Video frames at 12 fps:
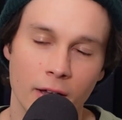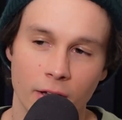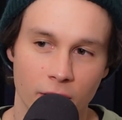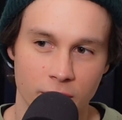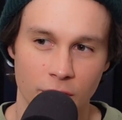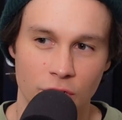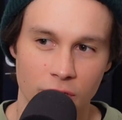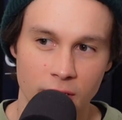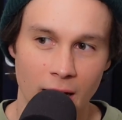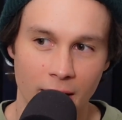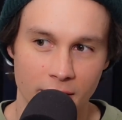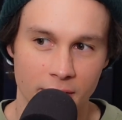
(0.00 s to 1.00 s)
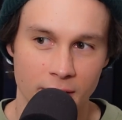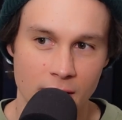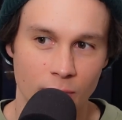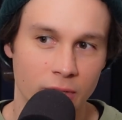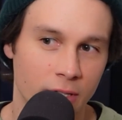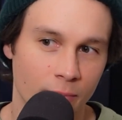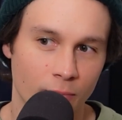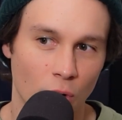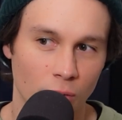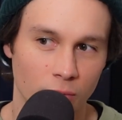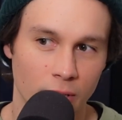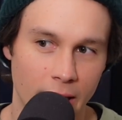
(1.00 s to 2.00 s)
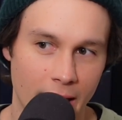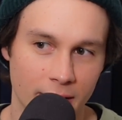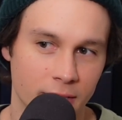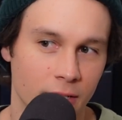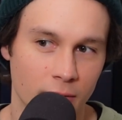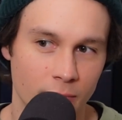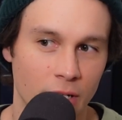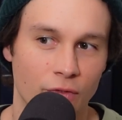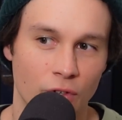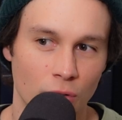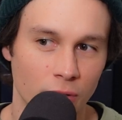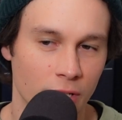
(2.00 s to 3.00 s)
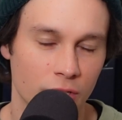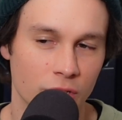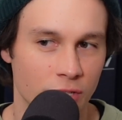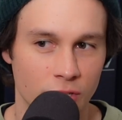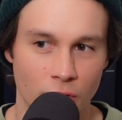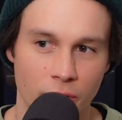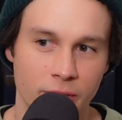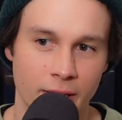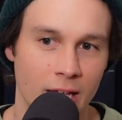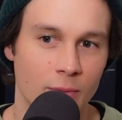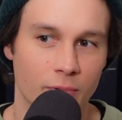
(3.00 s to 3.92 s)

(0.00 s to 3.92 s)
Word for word: Yeah, because I just can't see with the Essendon midfield, it's just so deep.